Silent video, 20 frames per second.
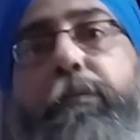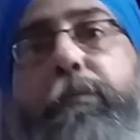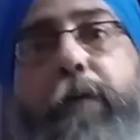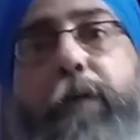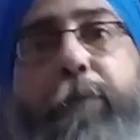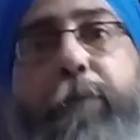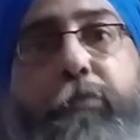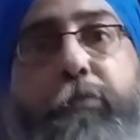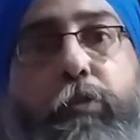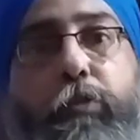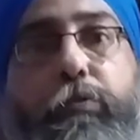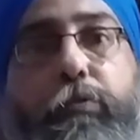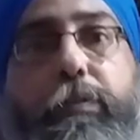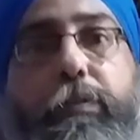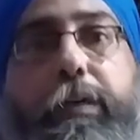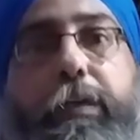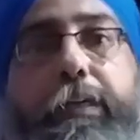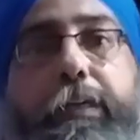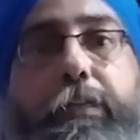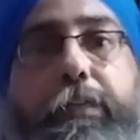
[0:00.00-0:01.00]
absolute
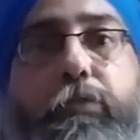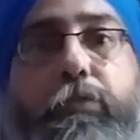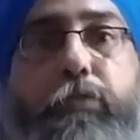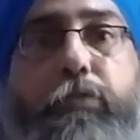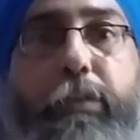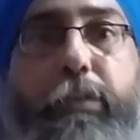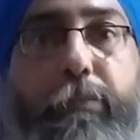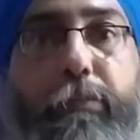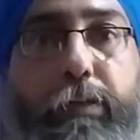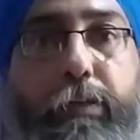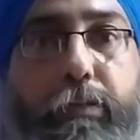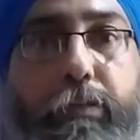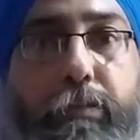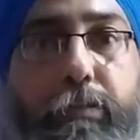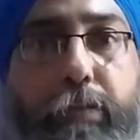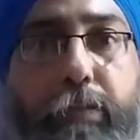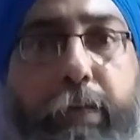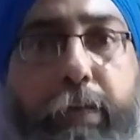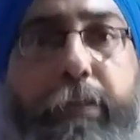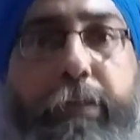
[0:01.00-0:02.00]
right to
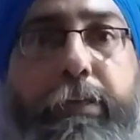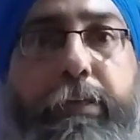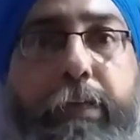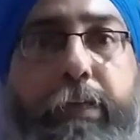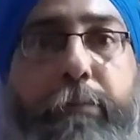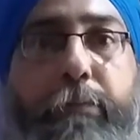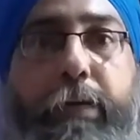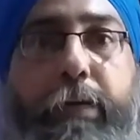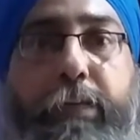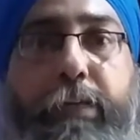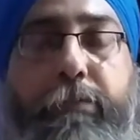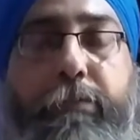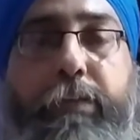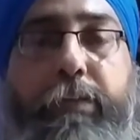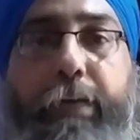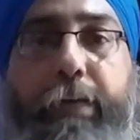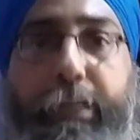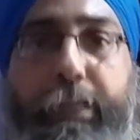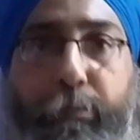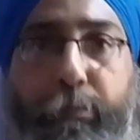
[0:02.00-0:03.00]
surveillance anytime, anyone,
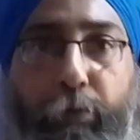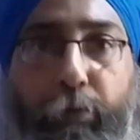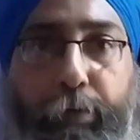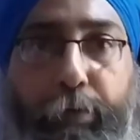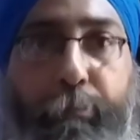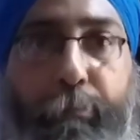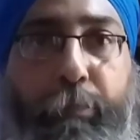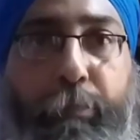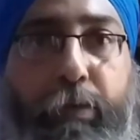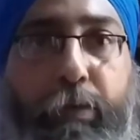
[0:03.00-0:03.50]
anybody.